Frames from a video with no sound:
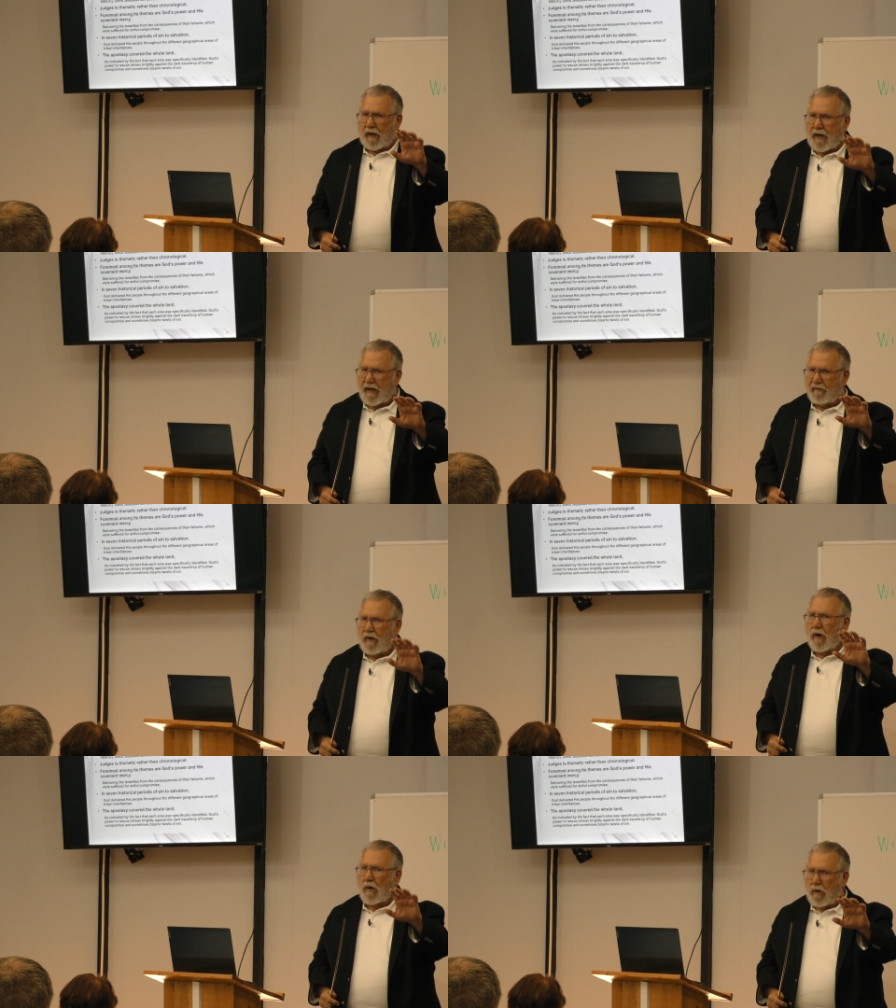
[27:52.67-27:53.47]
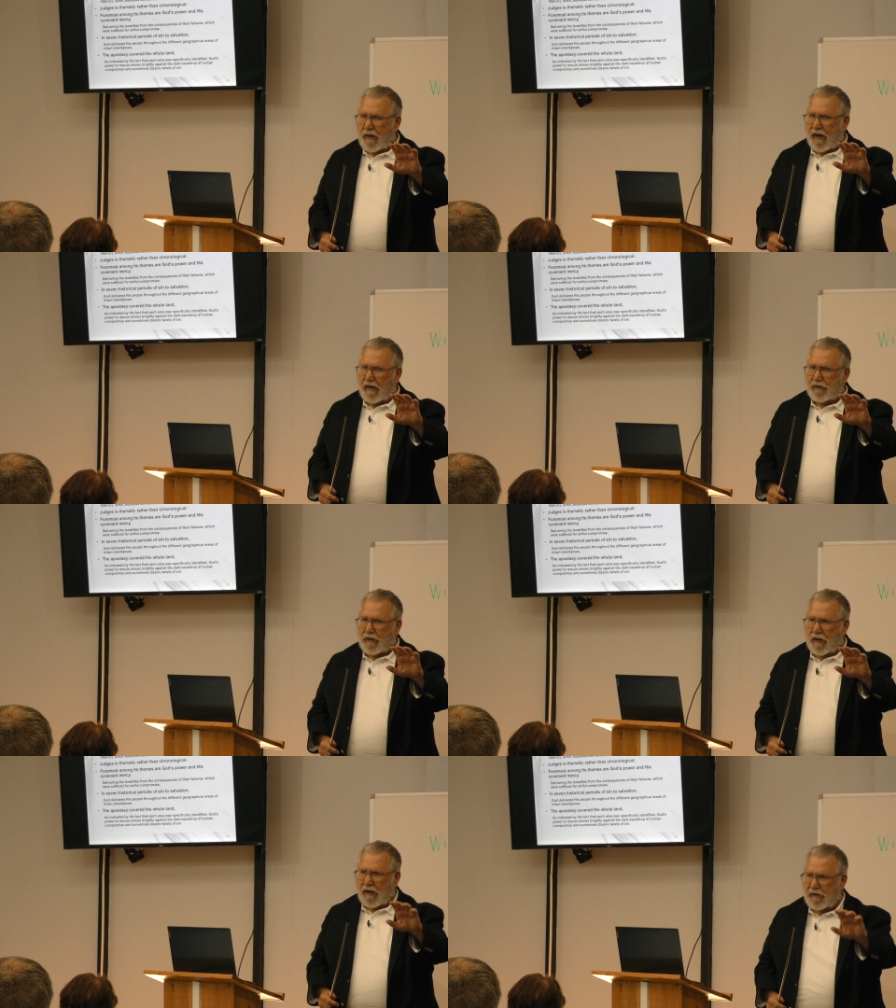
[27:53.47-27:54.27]
kind of an okay
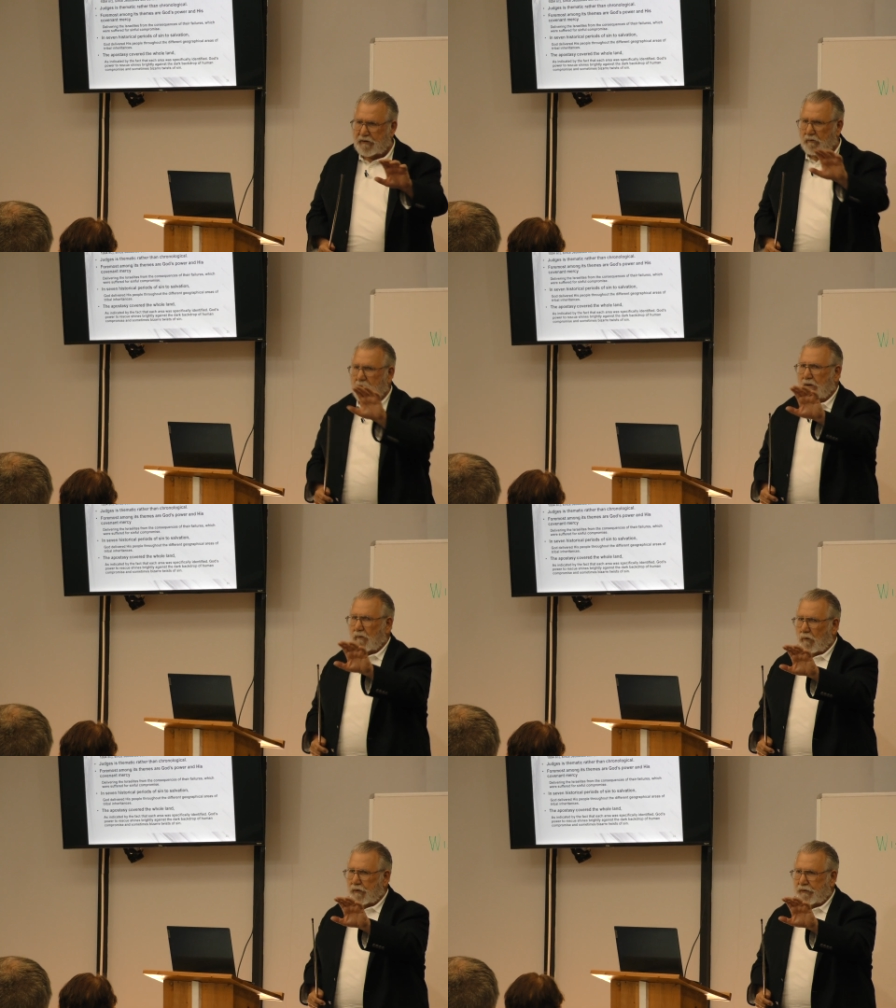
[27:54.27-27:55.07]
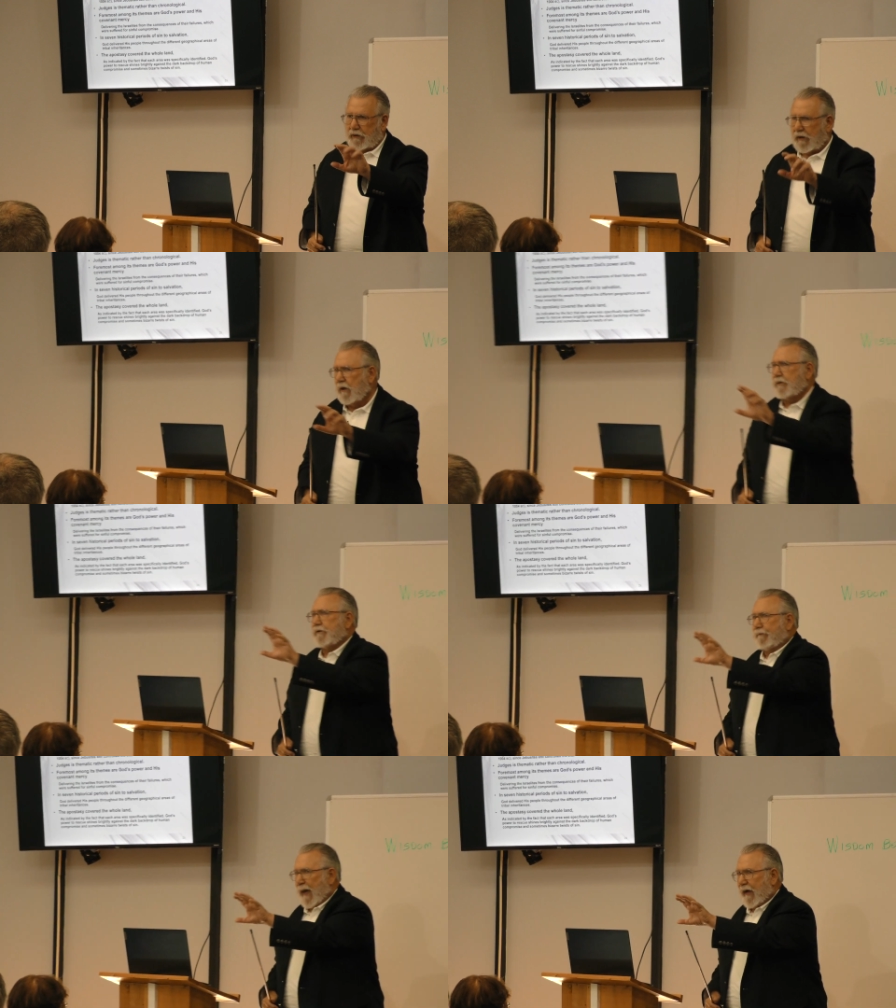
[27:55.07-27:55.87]
judge to a little worse judge to
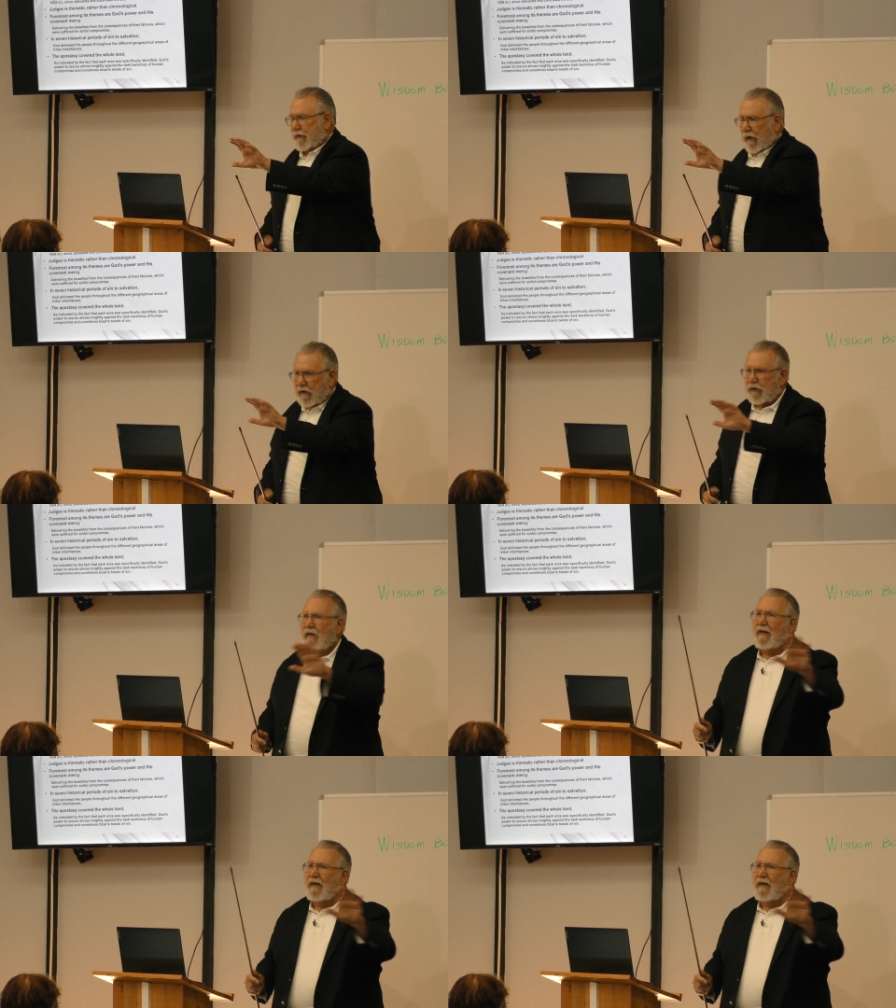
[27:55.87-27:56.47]
a bad judge,